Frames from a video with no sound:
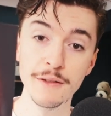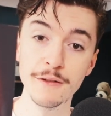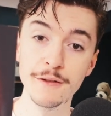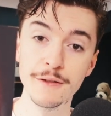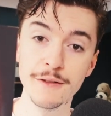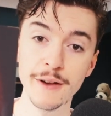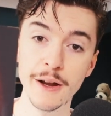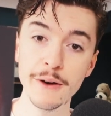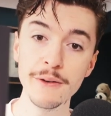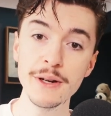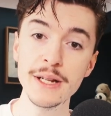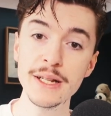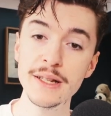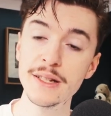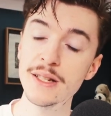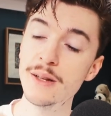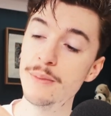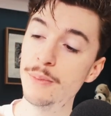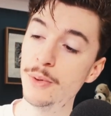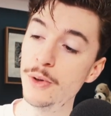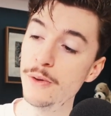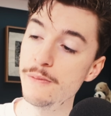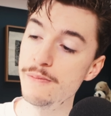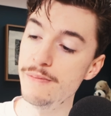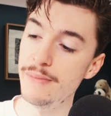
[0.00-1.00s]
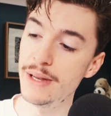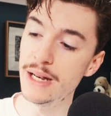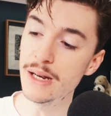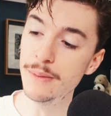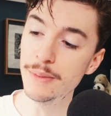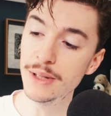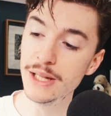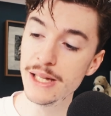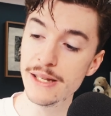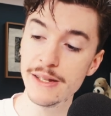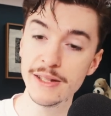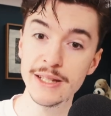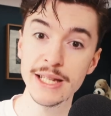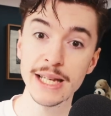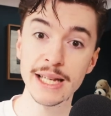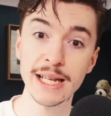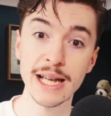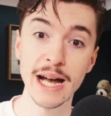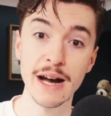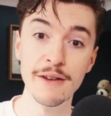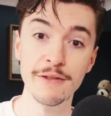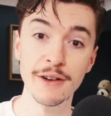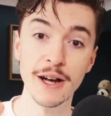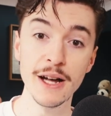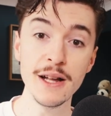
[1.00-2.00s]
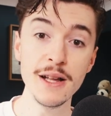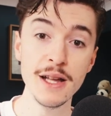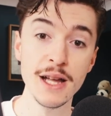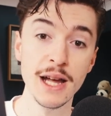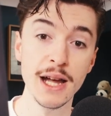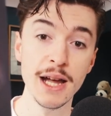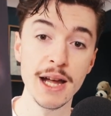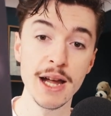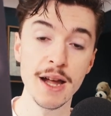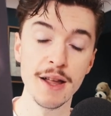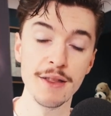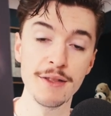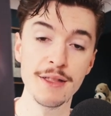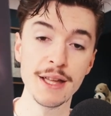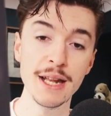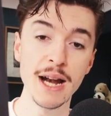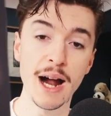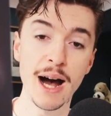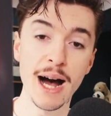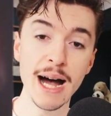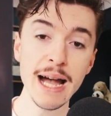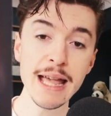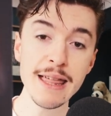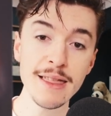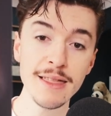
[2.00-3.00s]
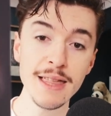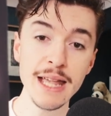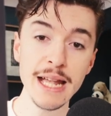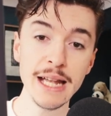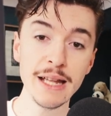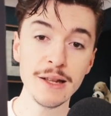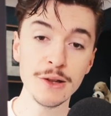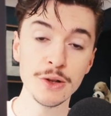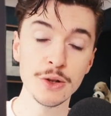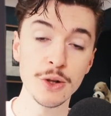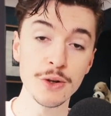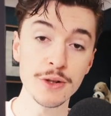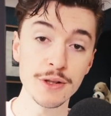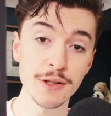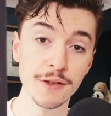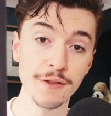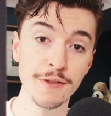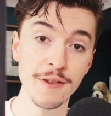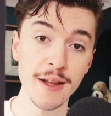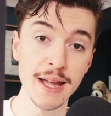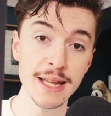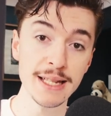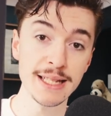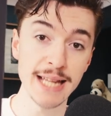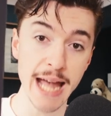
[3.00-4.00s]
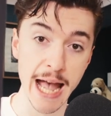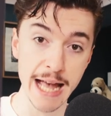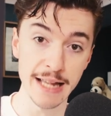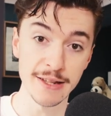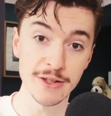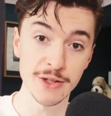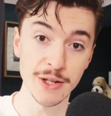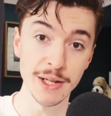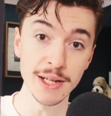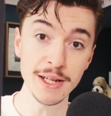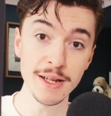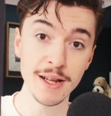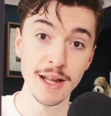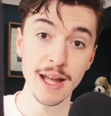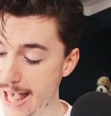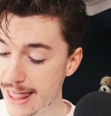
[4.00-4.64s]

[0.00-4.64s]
very simple, minimalistic cover that I think looks fantastic.